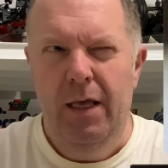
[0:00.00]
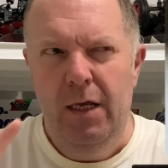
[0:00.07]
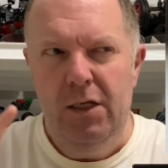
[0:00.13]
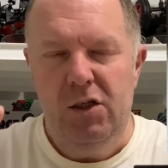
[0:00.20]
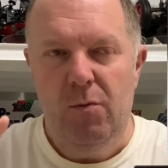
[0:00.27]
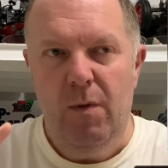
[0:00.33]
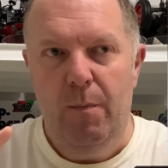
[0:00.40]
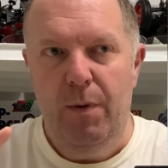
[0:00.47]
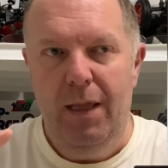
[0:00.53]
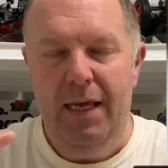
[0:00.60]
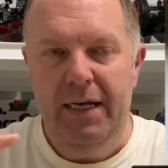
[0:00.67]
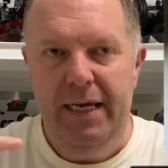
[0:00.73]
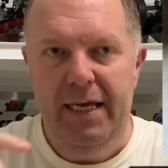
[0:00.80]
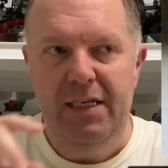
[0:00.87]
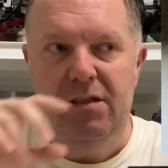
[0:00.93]
So my
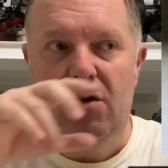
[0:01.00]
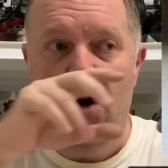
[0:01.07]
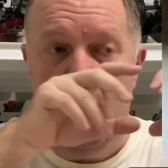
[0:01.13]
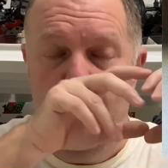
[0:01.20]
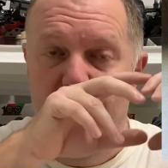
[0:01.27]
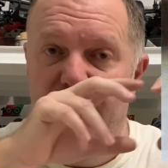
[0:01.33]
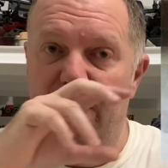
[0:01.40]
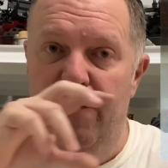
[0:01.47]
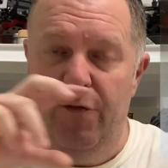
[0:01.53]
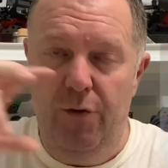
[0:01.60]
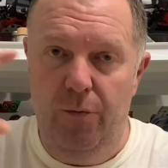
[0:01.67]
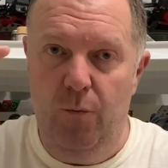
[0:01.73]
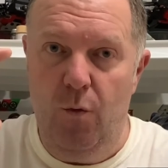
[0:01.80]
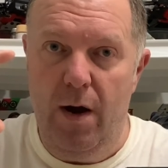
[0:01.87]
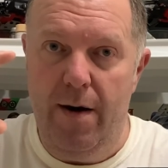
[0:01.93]
plan is copy the
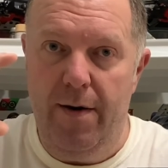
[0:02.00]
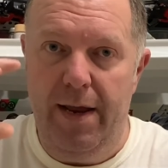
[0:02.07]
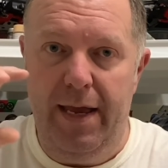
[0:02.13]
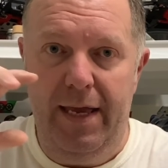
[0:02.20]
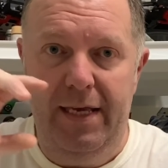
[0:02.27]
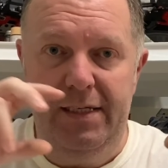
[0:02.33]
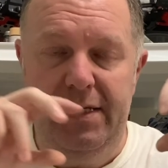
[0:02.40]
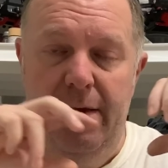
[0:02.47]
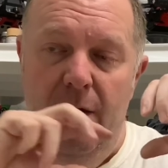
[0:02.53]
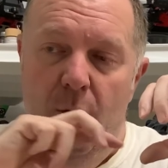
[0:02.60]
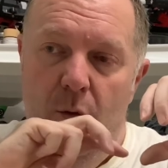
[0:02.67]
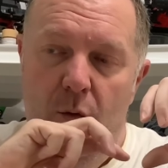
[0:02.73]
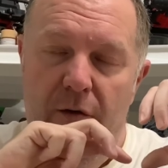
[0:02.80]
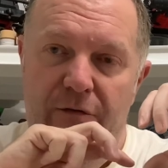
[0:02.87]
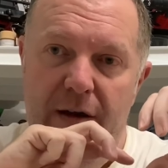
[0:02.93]
front where it is
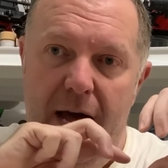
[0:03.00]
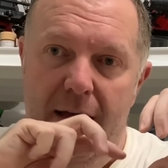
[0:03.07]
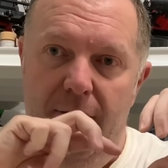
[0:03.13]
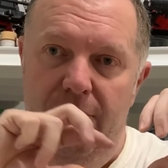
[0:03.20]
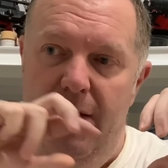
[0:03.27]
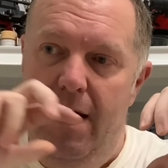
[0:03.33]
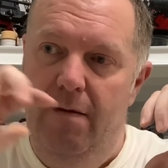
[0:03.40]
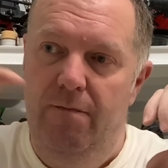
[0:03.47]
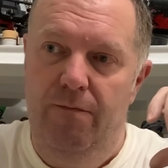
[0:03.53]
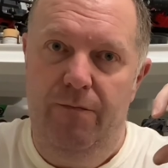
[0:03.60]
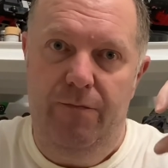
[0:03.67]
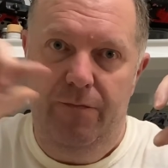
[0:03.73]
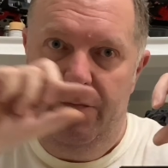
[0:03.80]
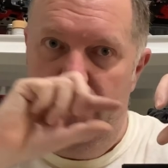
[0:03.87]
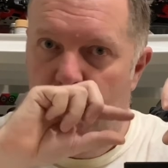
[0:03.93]
with that
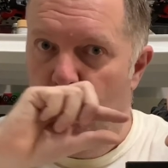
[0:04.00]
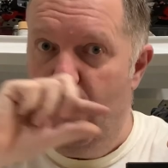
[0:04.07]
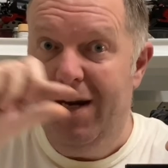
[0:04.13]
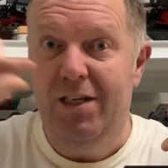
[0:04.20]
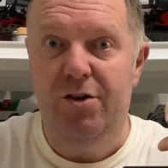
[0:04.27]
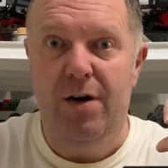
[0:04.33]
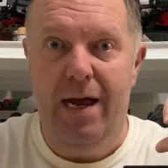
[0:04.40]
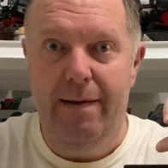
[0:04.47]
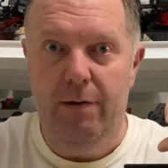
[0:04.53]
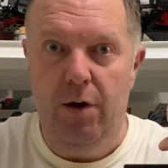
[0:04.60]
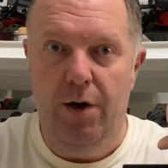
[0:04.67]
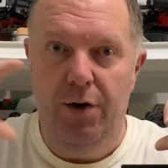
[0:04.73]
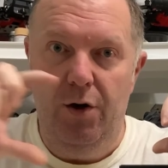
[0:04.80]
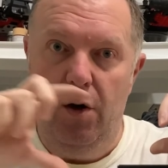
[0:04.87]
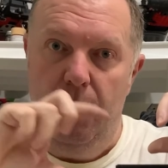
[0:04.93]
red stripe
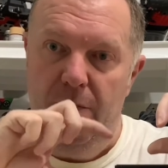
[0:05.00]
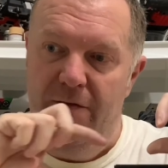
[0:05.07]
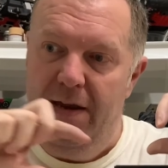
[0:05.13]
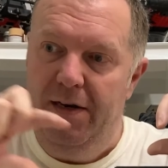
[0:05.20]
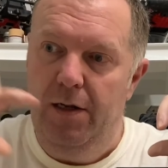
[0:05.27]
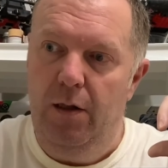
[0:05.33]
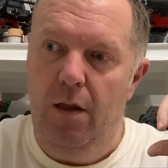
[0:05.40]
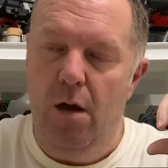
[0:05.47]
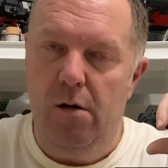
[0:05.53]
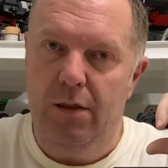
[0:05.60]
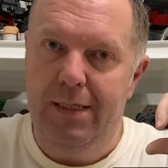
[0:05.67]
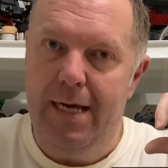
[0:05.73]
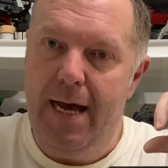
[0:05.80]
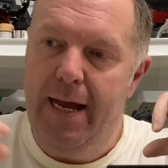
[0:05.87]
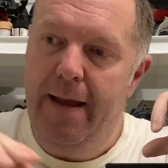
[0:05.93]
going up, then the
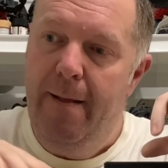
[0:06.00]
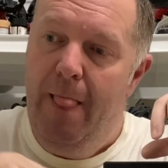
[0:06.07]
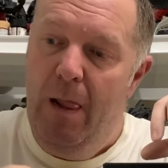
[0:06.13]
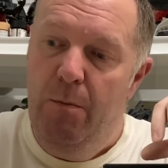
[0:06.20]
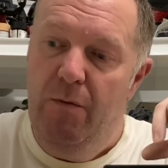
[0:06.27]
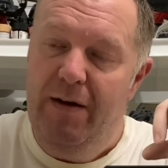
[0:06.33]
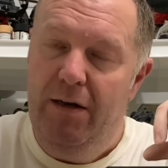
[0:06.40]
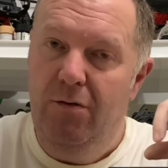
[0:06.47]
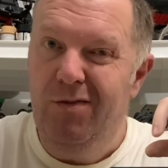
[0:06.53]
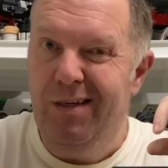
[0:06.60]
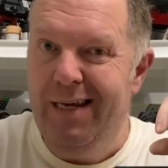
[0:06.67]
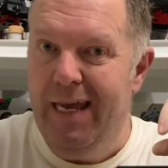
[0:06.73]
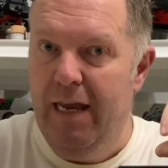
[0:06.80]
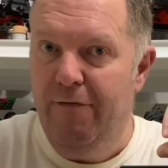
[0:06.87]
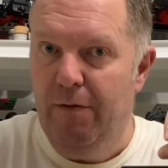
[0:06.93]
Loctite, but then
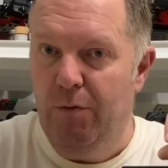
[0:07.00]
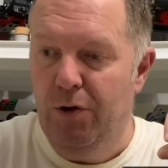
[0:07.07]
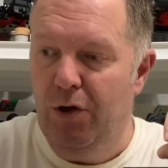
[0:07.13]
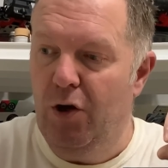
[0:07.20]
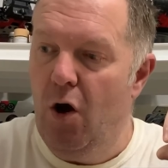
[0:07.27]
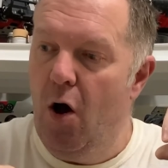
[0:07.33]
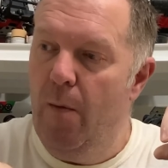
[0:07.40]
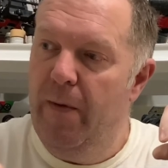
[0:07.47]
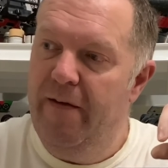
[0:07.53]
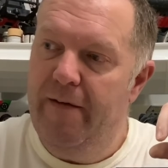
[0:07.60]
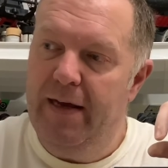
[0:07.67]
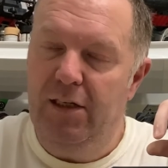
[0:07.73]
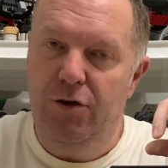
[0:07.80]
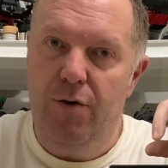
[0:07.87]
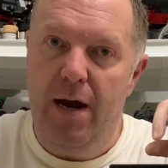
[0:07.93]
underneath I'm going to copy
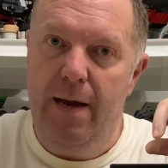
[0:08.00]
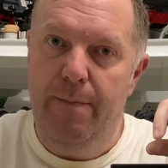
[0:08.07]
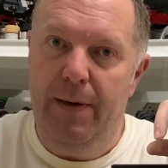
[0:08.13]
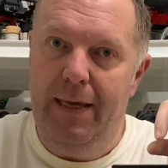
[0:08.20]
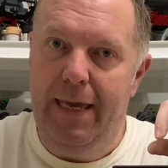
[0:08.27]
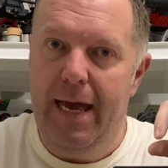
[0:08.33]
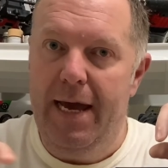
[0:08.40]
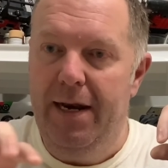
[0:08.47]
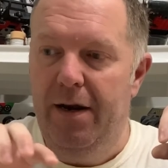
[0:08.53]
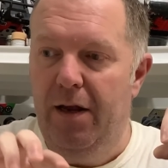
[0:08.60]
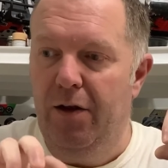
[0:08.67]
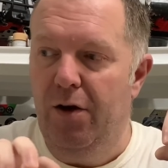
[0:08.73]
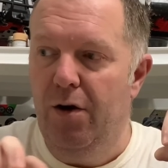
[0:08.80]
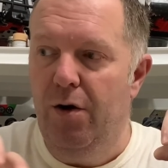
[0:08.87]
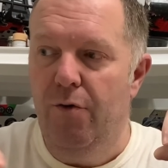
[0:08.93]
that stripe again and
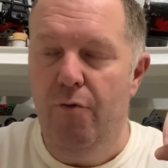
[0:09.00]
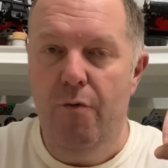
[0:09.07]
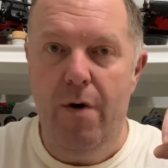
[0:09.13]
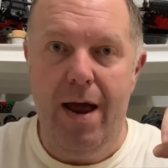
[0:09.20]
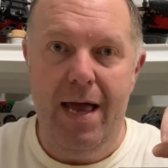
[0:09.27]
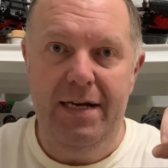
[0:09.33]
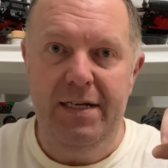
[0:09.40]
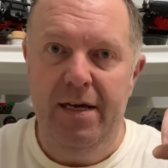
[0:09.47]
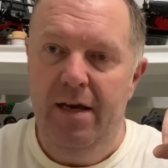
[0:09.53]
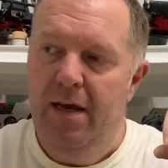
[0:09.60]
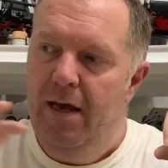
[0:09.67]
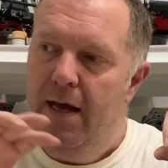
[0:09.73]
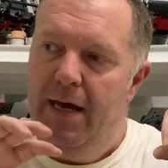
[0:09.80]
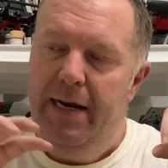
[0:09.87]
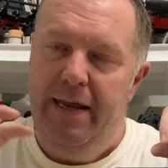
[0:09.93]
go red,
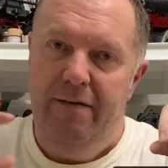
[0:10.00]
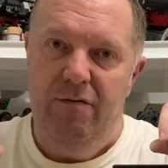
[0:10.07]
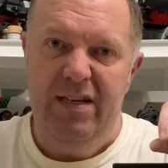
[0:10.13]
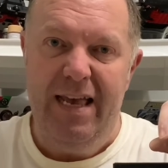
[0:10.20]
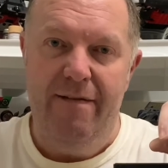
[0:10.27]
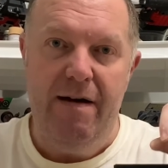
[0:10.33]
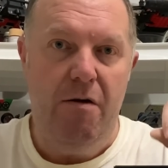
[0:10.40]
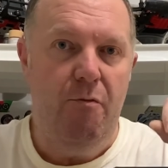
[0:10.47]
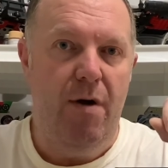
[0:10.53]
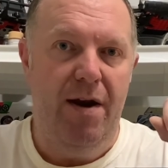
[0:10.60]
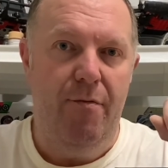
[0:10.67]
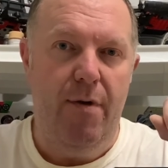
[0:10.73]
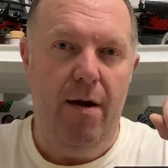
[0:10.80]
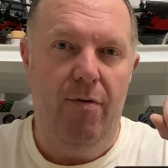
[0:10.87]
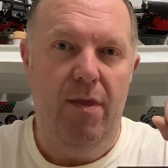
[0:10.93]
and then take that red
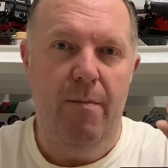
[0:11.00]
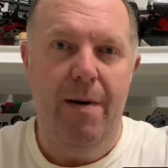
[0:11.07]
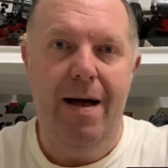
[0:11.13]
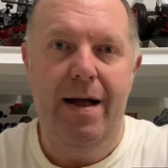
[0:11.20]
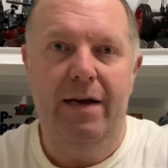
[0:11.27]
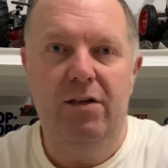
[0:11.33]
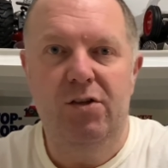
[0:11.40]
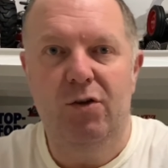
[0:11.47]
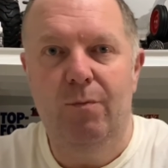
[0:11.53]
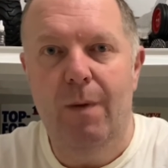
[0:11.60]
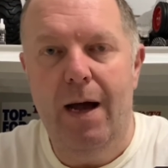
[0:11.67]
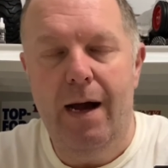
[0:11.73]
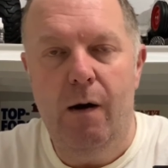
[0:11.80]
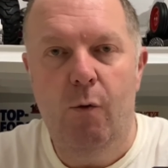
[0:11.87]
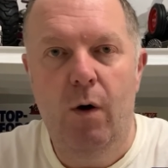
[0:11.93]
round the back
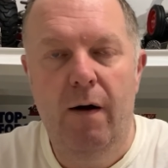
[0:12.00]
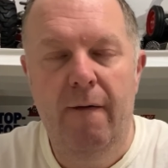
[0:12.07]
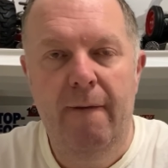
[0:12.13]
somehow.